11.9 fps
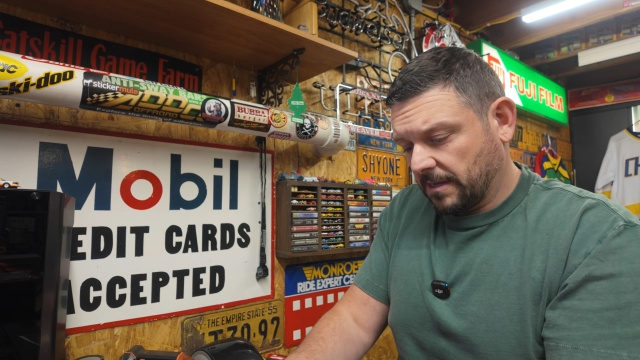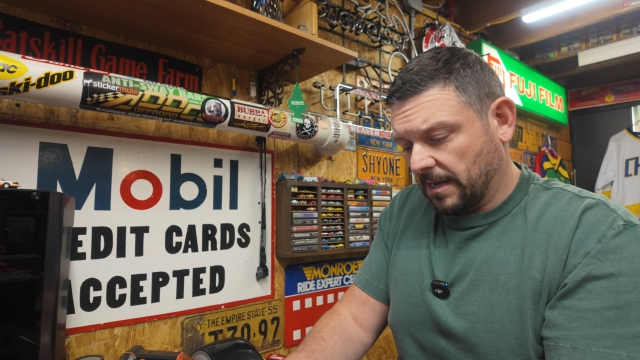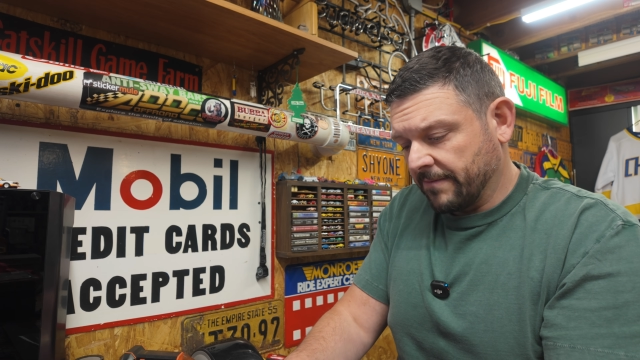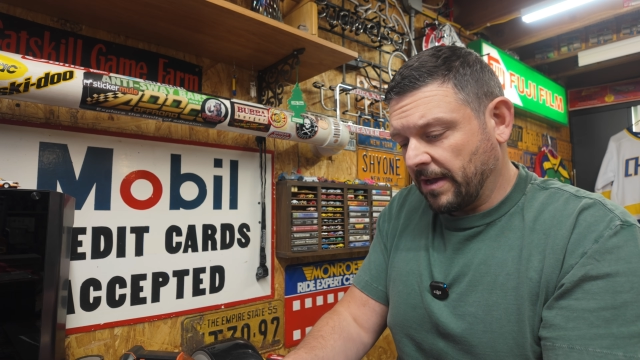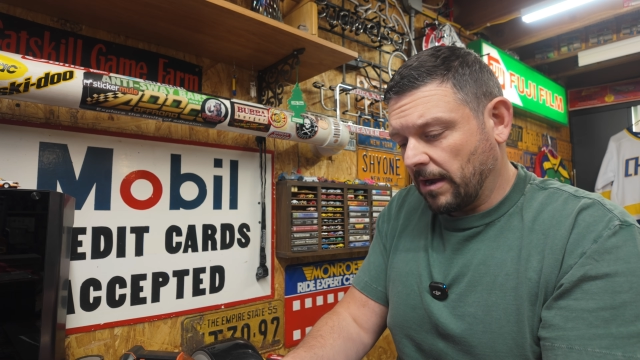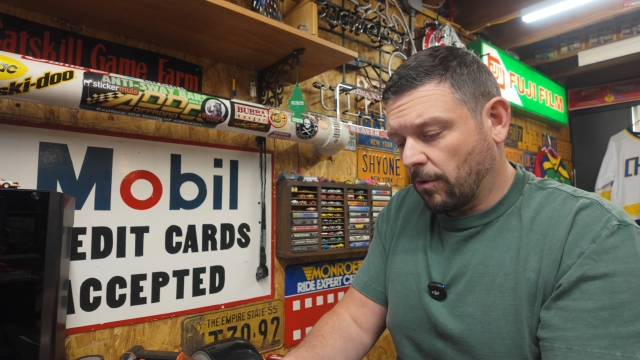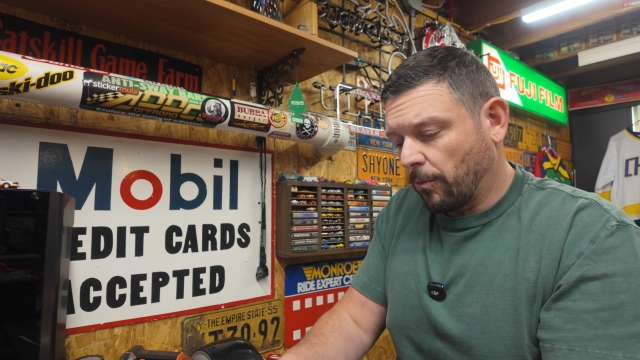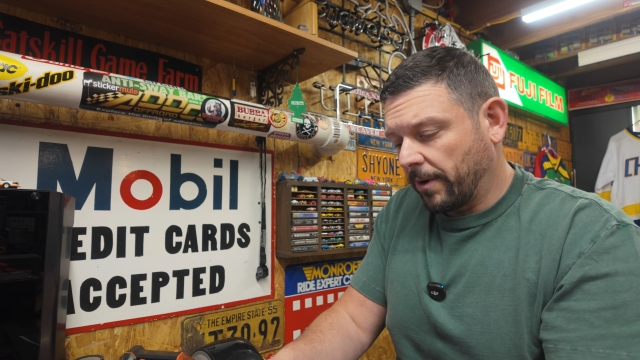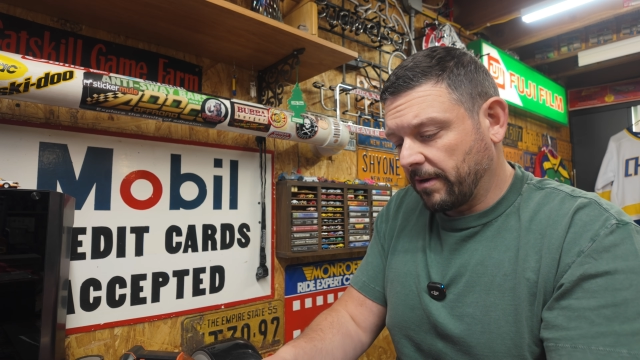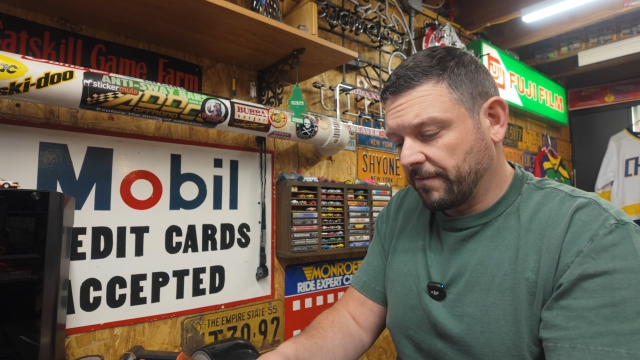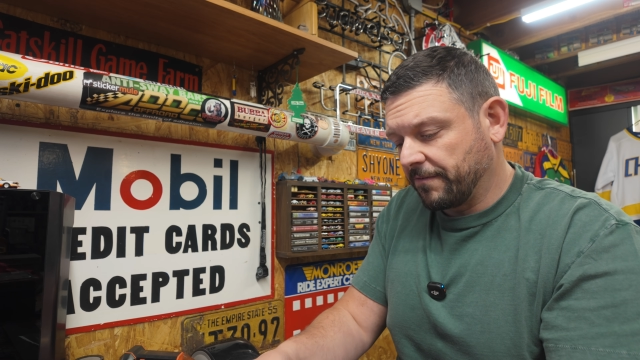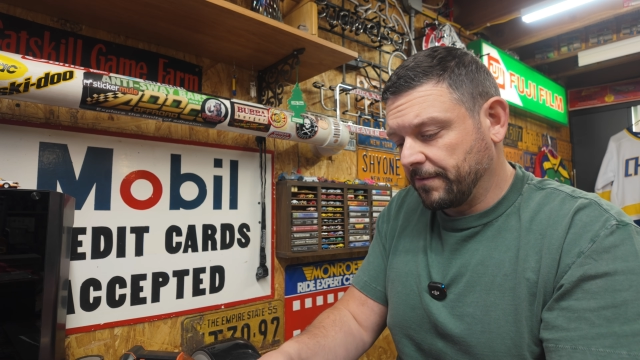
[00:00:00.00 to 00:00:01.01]
I've got
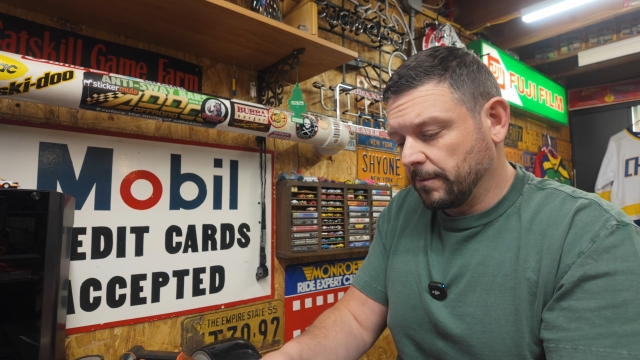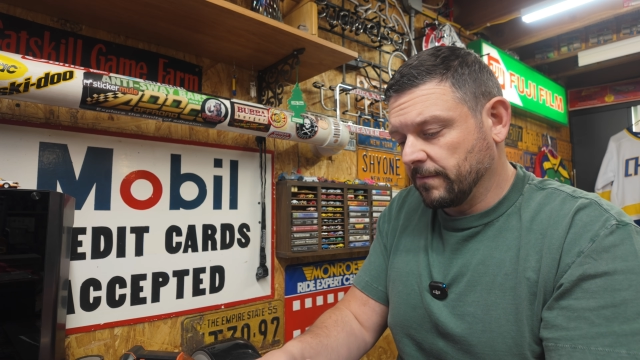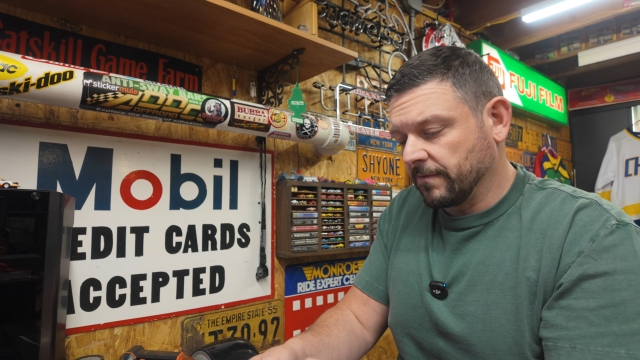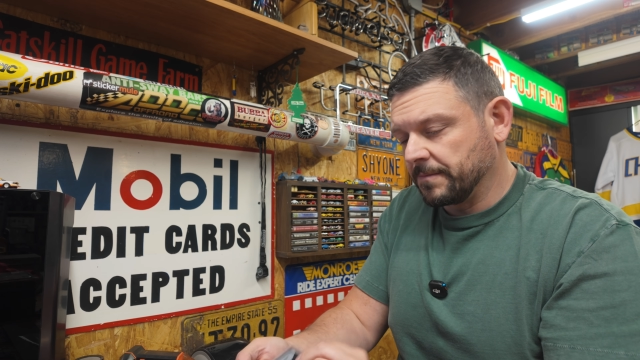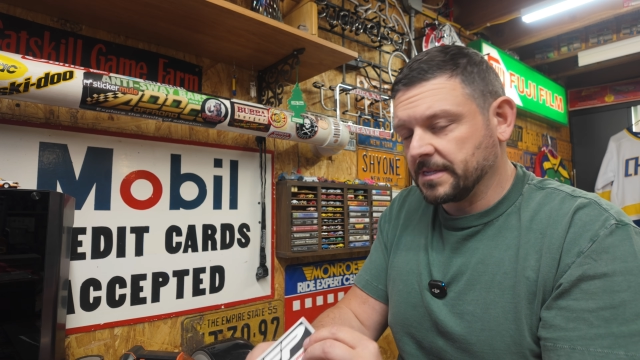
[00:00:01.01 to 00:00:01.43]
quite a few of them.